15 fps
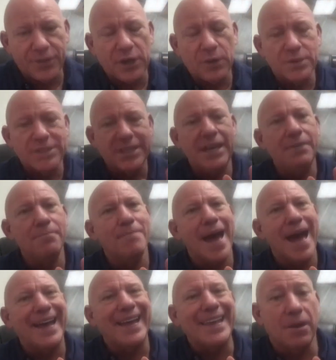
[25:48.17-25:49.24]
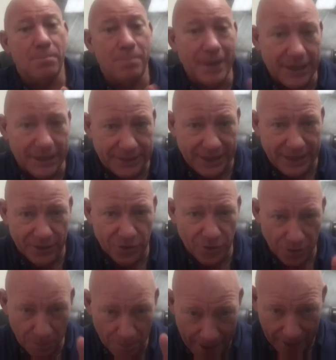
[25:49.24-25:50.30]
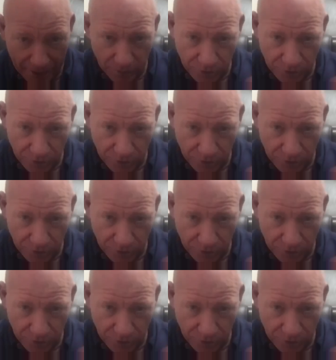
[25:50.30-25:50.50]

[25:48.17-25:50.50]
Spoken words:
there was any malleability to the metal.